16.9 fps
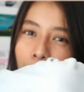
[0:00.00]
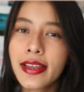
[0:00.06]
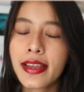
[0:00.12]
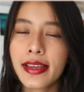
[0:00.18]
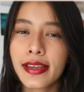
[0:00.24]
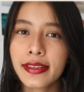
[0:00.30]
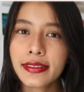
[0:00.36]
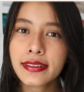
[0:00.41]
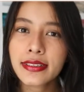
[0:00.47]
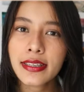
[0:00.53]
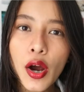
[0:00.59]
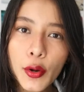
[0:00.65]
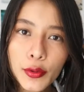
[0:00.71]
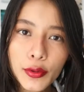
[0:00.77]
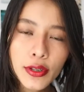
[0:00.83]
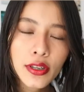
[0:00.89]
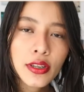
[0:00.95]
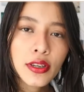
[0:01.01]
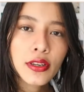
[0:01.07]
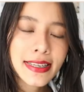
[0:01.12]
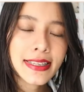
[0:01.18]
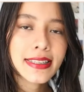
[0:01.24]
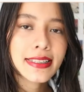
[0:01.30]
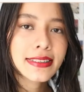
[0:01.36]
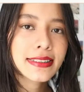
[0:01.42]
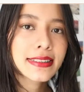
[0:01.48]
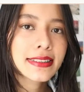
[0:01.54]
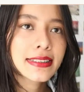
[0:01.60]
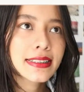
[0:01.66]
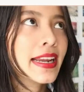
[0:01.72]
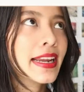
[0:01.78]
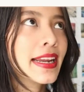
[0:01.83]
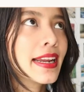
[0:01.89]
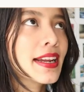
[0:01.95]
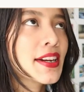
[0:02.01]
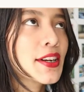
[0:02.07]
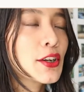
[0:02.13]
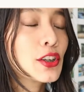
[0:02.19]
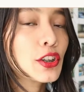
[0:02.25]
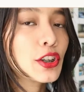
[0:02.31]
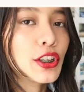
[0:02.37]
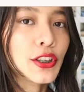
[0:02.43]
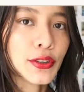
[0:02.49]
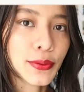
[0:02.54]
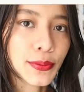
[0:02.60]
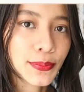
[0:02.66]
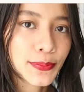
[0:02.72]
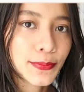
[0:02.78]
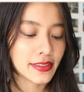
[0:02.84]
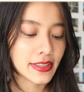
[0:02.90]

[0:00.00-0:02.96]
and code is código.